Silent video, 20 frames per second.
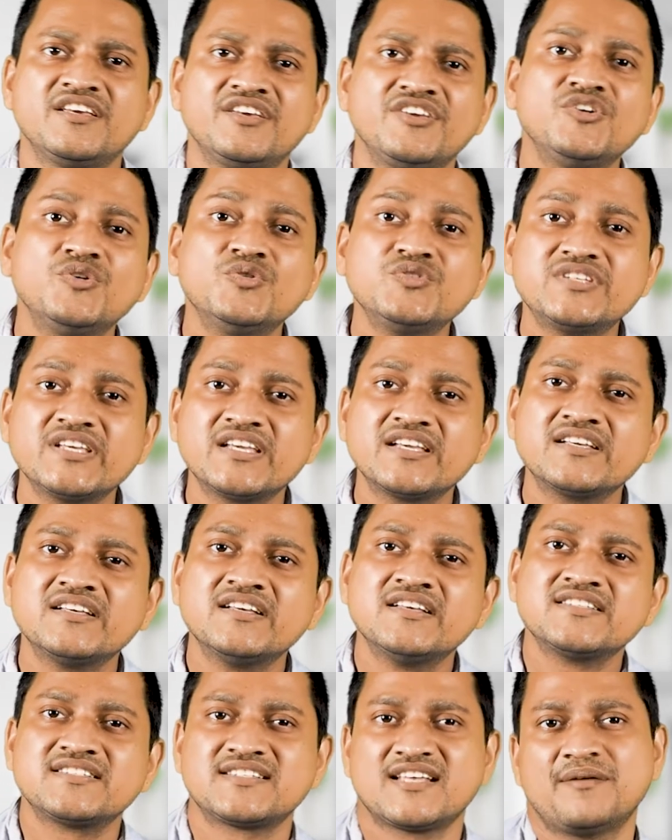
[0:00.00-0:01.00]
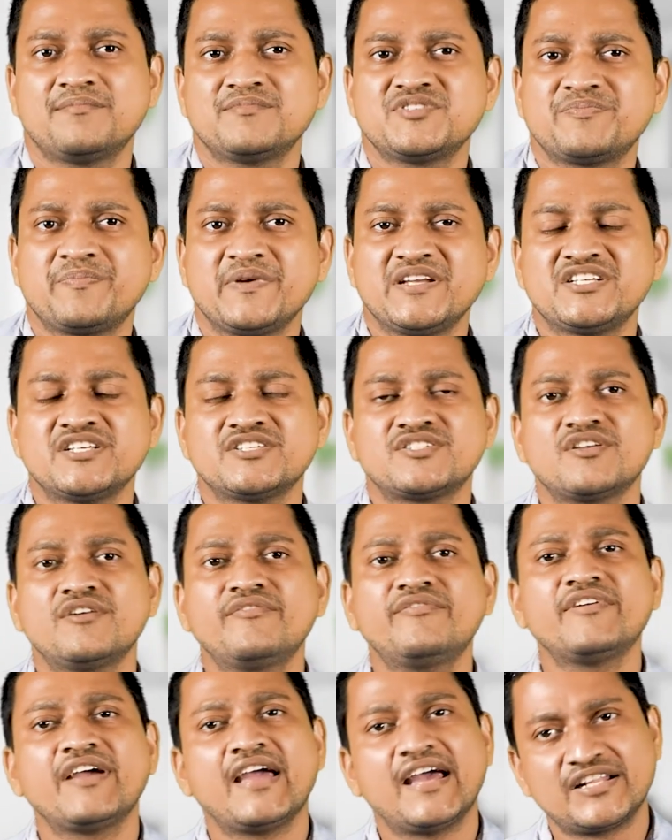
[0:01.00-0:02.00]
using some species
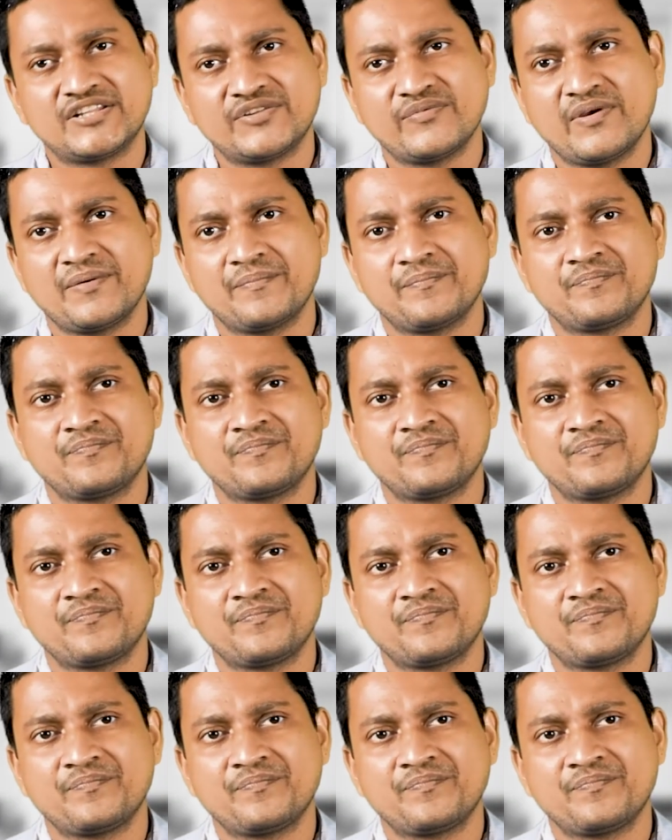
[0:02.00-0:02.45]
of earthworm.